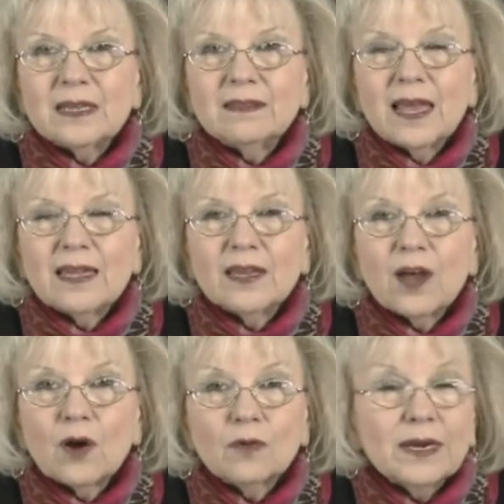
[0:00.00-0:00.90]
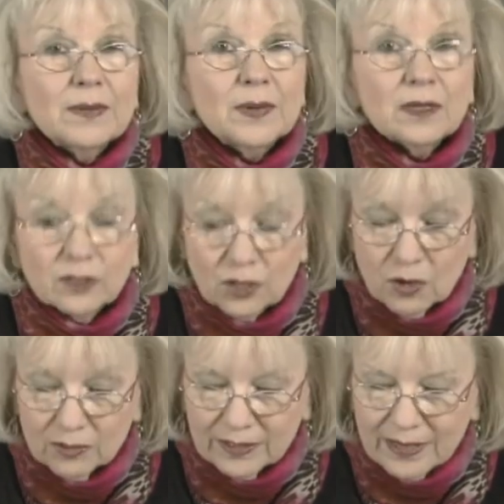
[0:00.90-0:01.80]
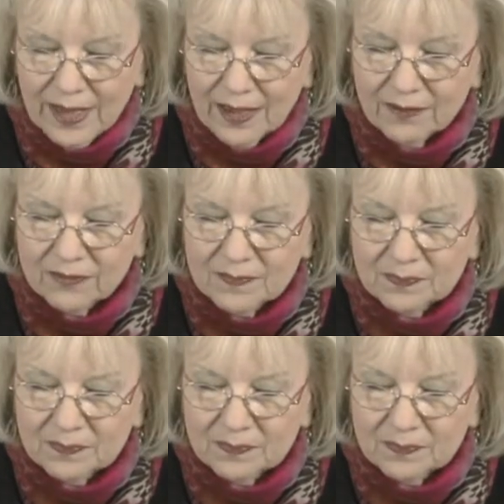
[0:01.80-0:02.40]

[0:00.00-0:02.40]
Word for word: and they had already built a golden calf.